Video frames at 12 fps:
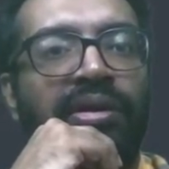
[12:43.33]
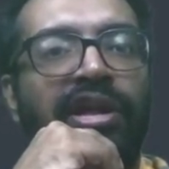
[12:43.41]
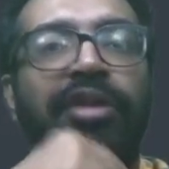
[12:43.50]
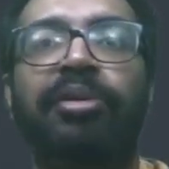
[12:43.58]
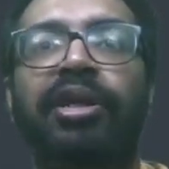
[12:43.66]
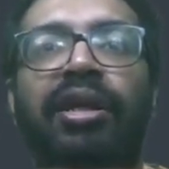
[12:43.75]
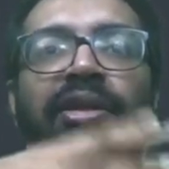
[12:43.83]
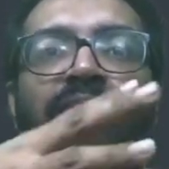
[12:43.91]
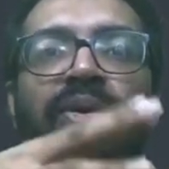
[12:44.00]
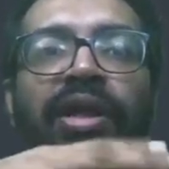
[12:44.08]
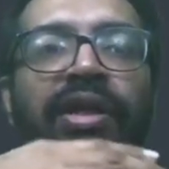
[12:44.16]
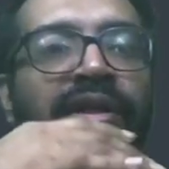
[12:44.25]
let me try to
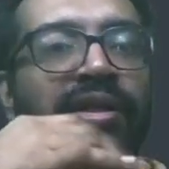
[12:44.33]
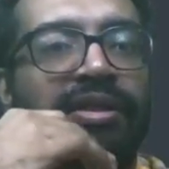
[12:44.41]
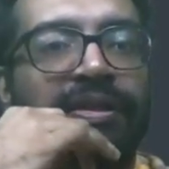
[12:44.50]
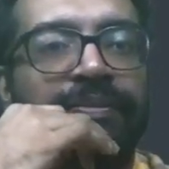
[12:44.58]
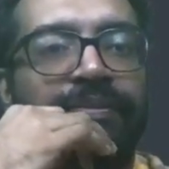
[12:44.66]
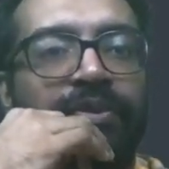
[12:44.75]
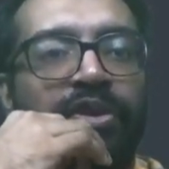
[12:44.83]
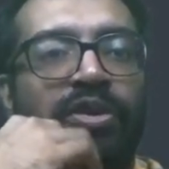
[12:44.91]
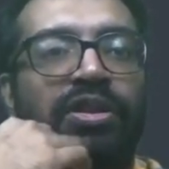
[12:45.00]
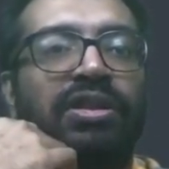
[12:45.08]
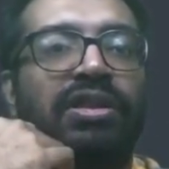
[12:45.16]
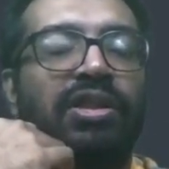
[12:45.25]
read this. So
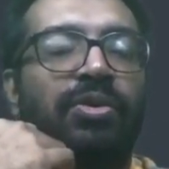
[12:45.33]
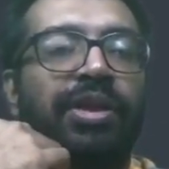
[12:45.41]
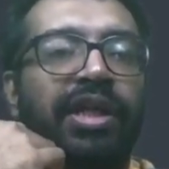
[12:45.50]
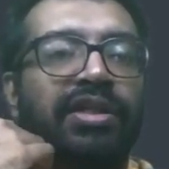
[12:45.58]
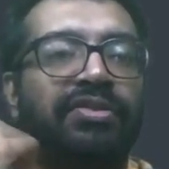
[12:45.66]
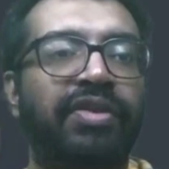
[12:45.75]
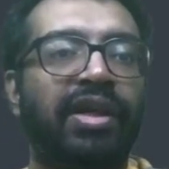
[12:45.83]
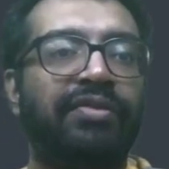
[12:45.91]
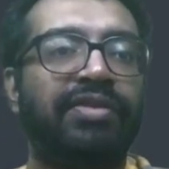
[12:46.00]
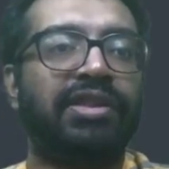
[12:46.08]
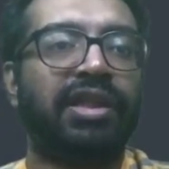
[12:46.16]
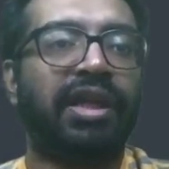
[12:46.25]
this is now a text file
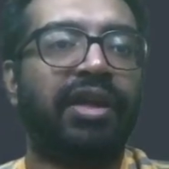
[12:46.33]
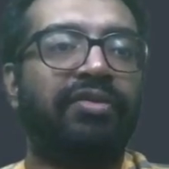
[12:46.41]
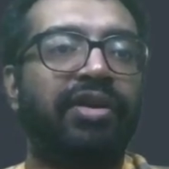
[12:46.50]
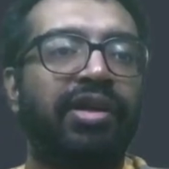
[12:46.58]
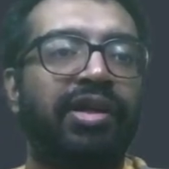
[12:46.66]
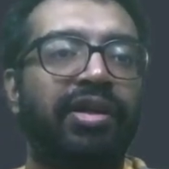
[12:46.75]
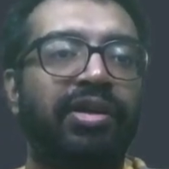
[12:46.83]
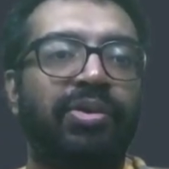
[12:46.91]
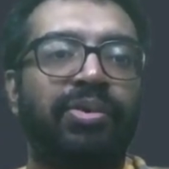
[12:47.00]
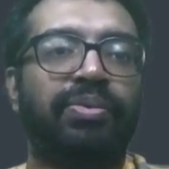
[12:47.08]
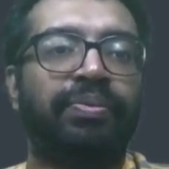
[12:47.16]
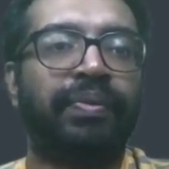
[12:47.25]
which I have written
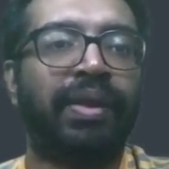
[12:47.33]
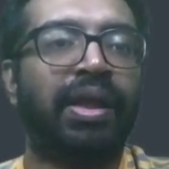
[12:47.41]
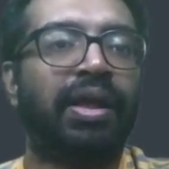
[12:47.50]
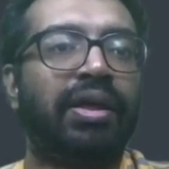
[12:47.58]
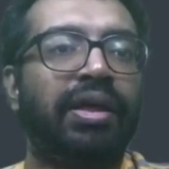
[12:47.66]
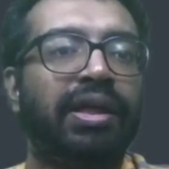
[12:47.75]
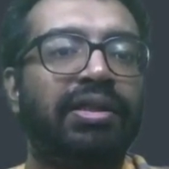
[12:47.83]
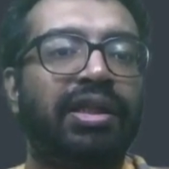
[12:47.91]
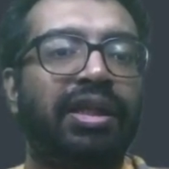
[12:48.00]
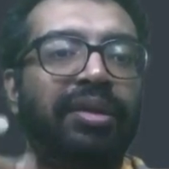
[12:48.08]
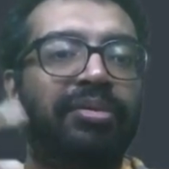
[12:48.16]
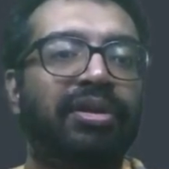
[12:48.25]
into. Next
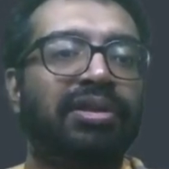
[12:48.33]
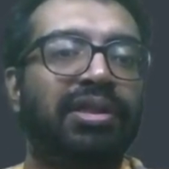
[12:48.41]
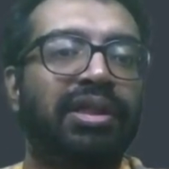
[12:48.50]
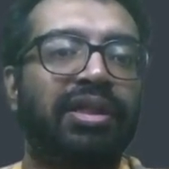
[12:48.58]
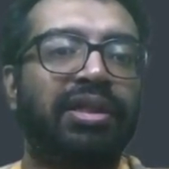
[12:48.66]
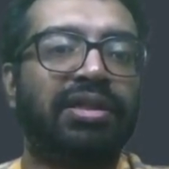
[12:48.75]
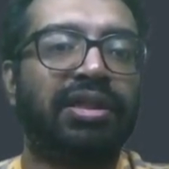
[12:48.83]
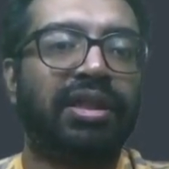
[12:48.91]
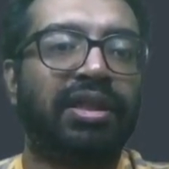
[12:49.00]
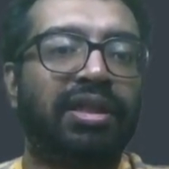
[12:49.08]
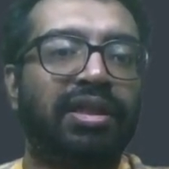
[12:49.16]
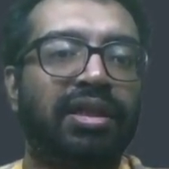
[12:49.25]
thing I'm interested in is
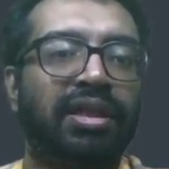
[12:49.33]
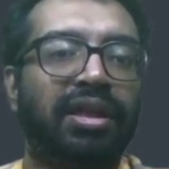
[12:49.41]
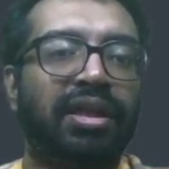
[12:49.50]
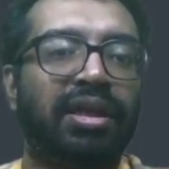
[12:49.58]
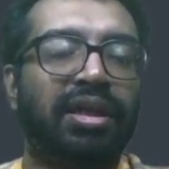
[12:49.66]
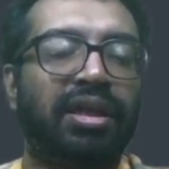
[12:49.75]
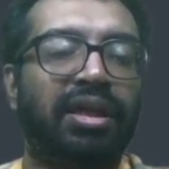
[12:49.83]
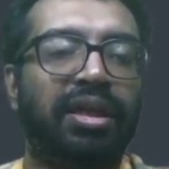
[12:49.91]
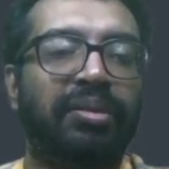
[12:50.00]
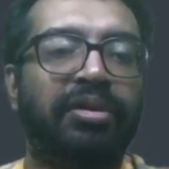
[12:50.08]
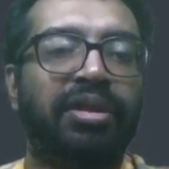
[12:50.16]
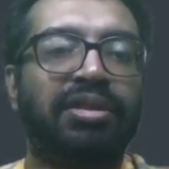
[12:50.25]
that
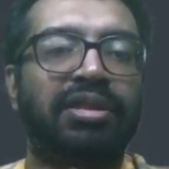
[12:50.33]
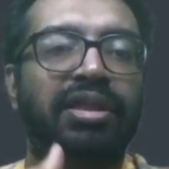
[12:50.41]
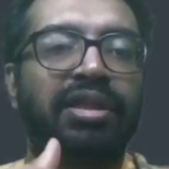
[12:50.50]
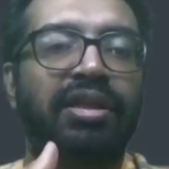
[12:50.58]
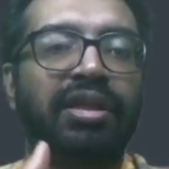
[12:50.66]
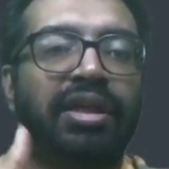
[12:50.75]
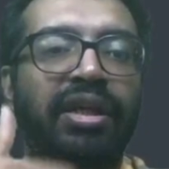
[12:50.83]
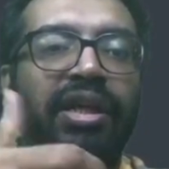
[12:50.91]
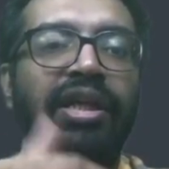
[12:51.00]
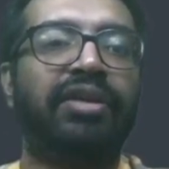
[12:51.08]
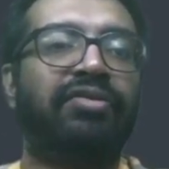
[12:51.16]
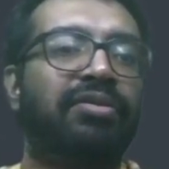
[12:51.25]
I'm interested in
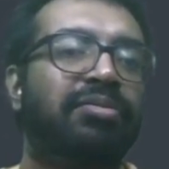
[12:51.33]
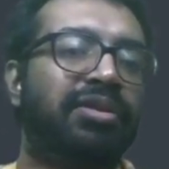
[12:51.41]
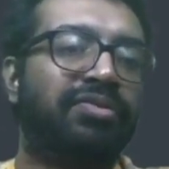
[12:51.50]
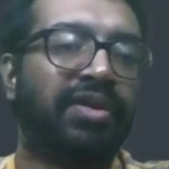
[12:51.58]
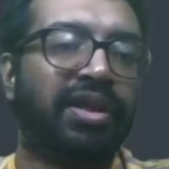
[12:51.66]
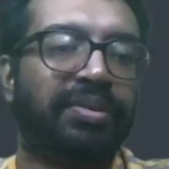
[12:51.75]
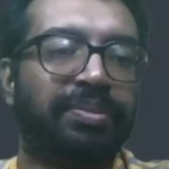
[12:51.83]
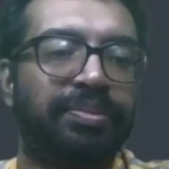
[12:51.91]
reading from this file.